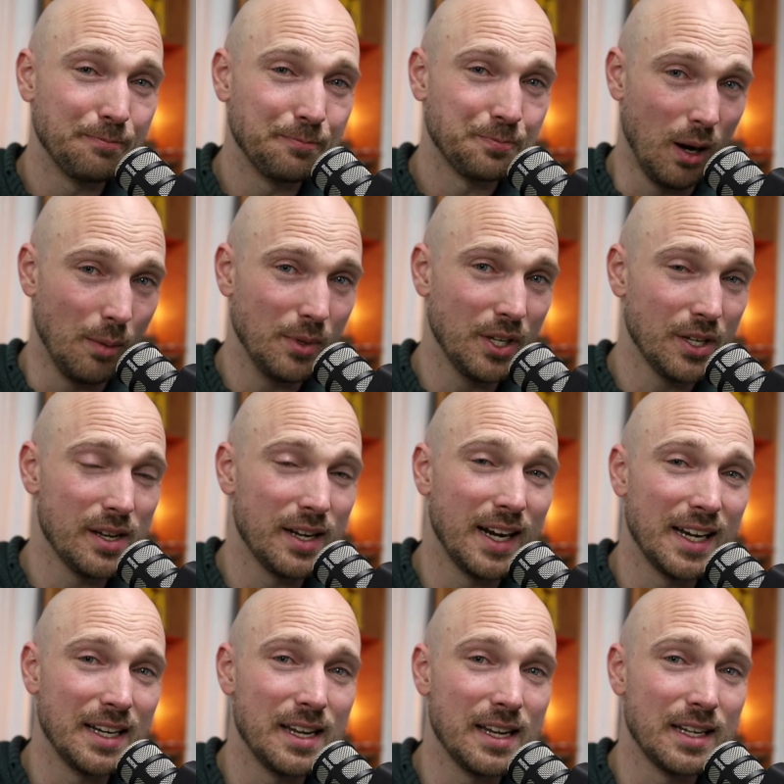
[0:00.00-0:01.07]
probably a good
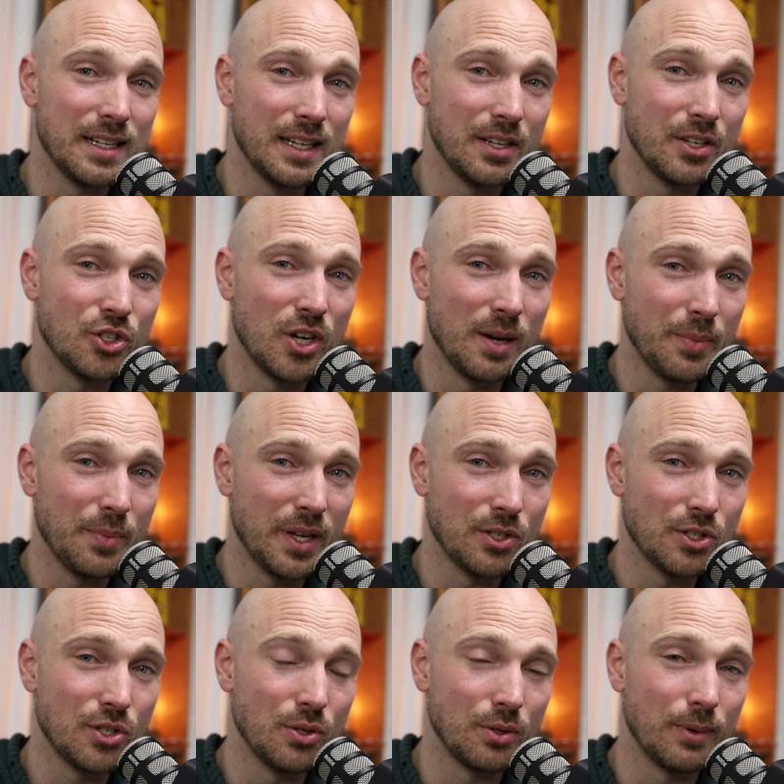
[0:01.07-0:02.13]
idea to, to jump in
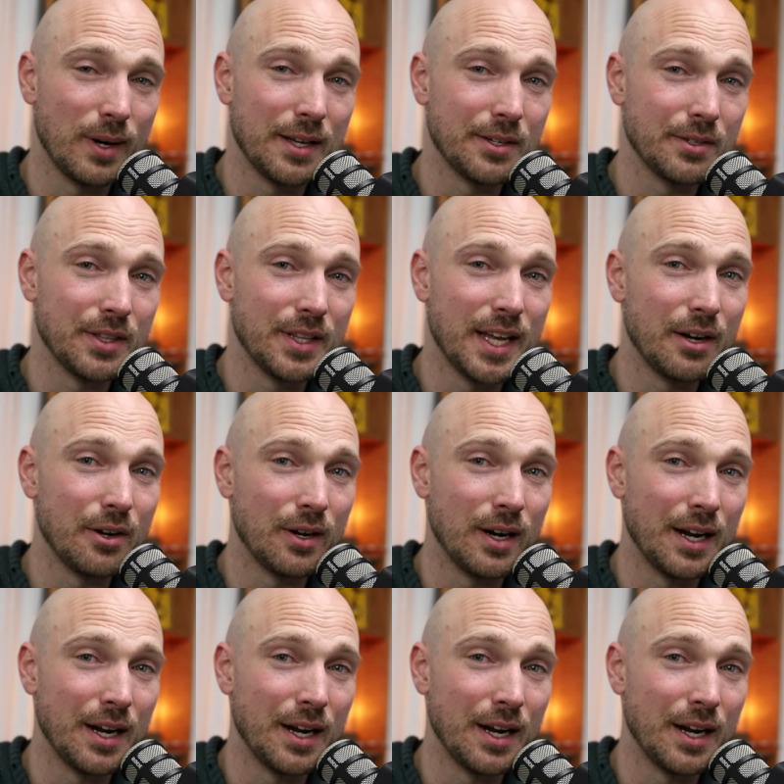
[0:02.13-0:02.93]
sooner rather than later.